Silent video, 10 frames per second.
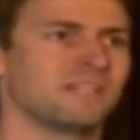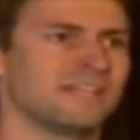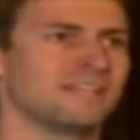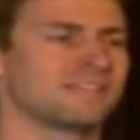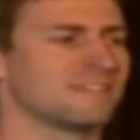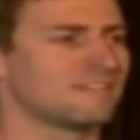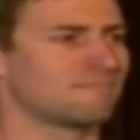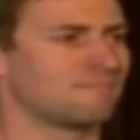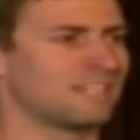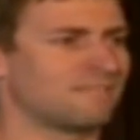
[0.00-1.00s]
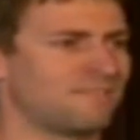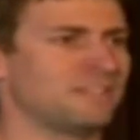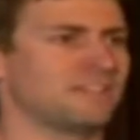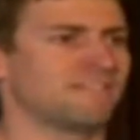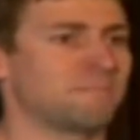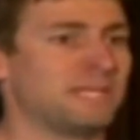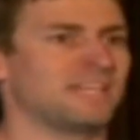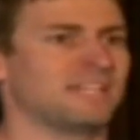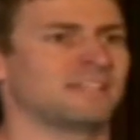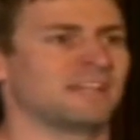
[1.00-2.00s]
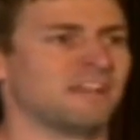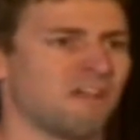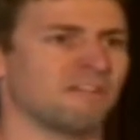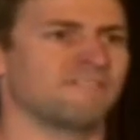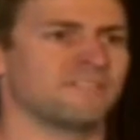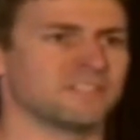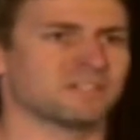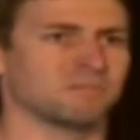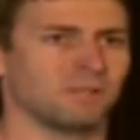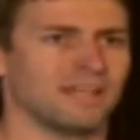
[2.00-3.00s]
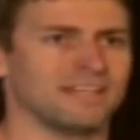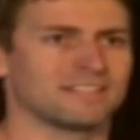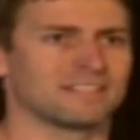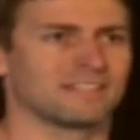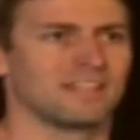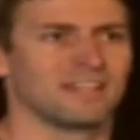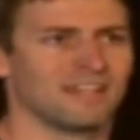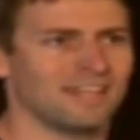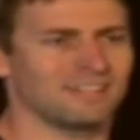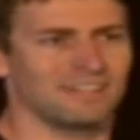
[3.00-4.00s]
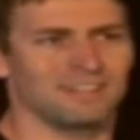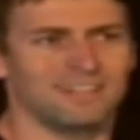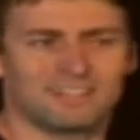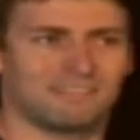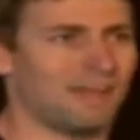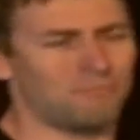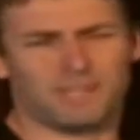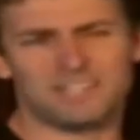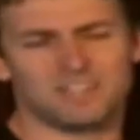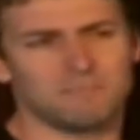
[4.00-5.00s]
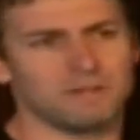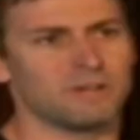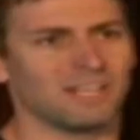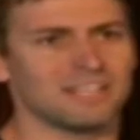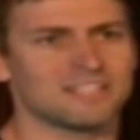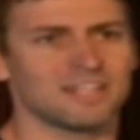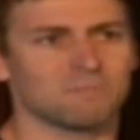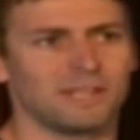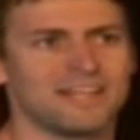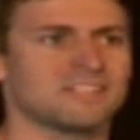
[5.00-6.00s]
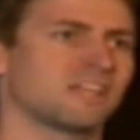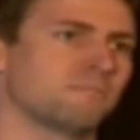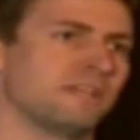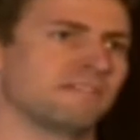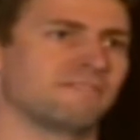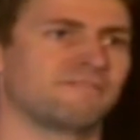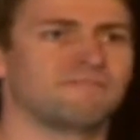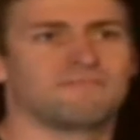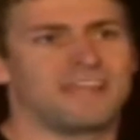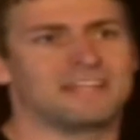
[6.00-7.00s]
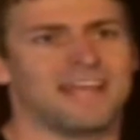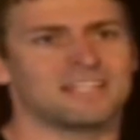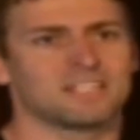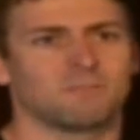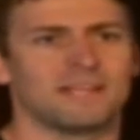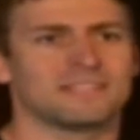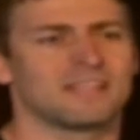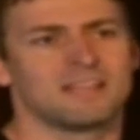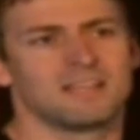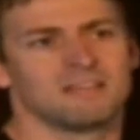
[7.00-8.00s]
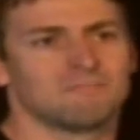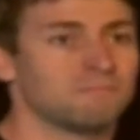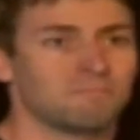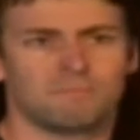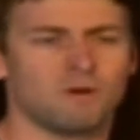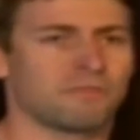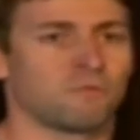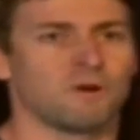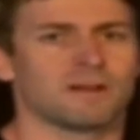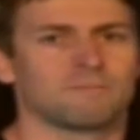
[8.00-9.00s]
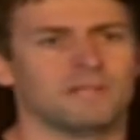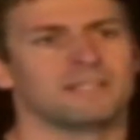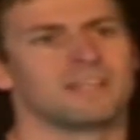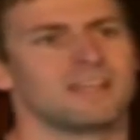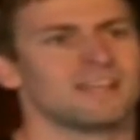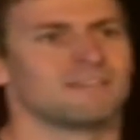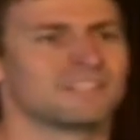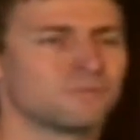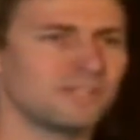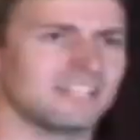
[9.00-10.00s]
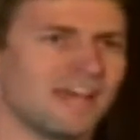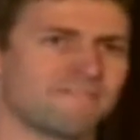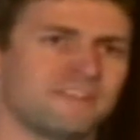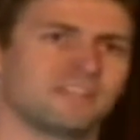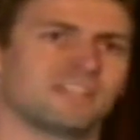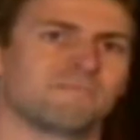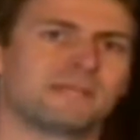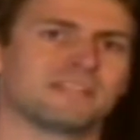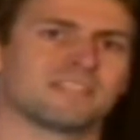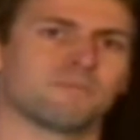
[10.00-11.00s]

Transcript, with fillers: really is this, this feeling of being in another physical place. That, it, that place could be a realistic place, it could be a fantastic place. Both work, but it's really that feeling of being